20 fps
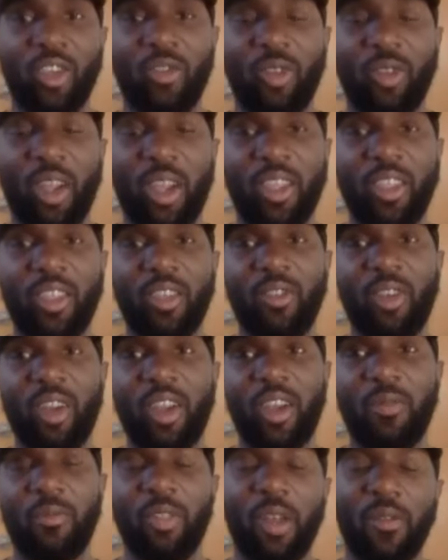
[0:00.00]
you're right. You're
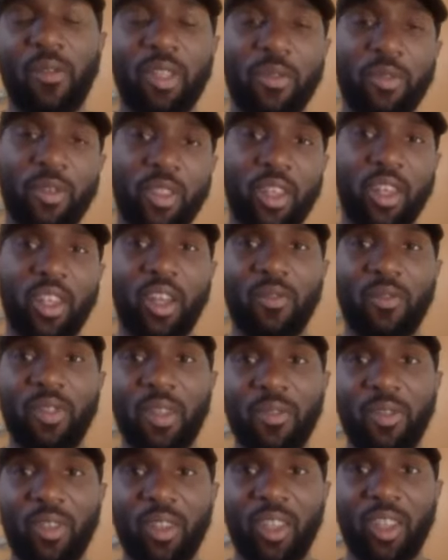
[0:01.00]
right. I've definitely, I've
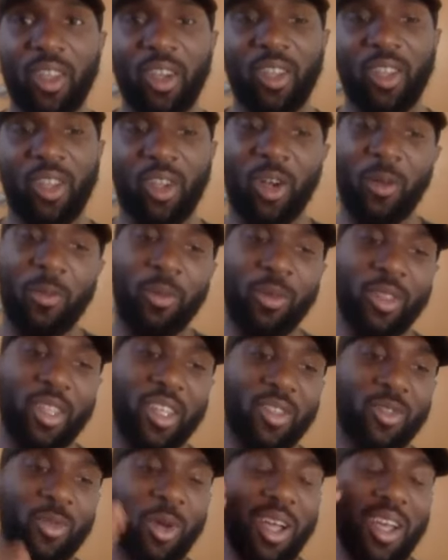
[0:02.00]
definitely heard a couple.
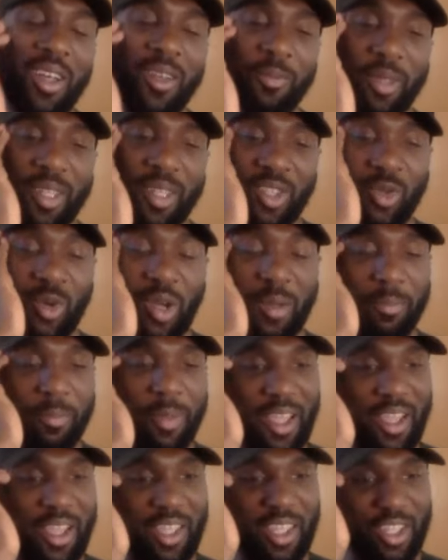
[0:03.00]
There's quite a bit to
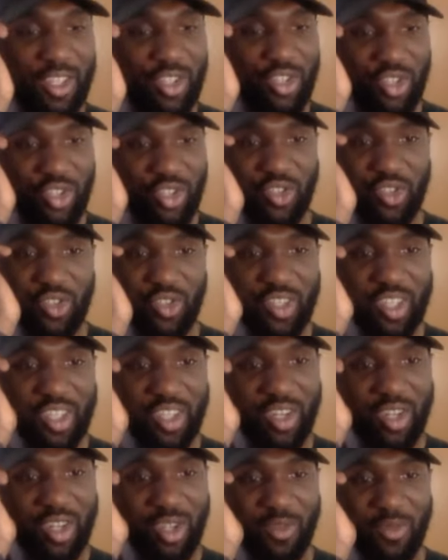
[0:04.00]
unpack here, Josh, because you said
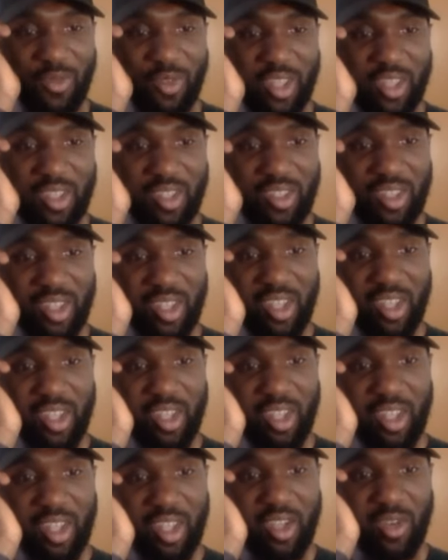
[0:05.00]
a lot of things.
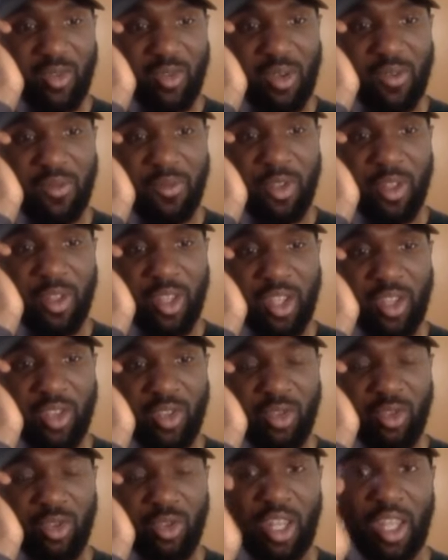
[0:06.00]
And one thing I
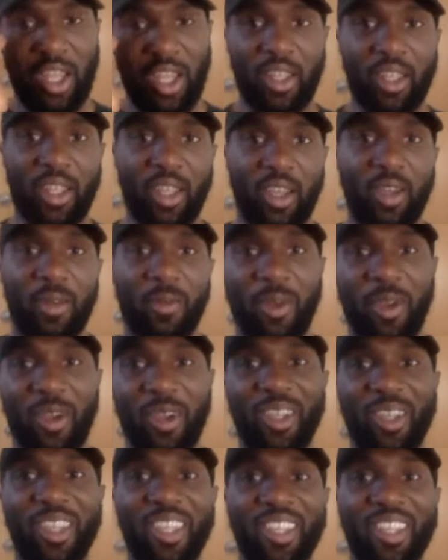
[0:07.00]
do like
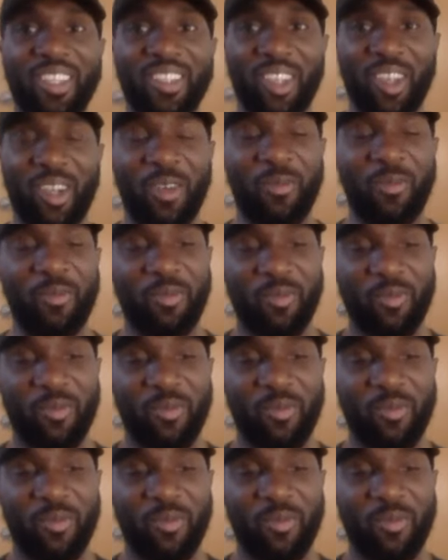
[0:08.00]
about it is um,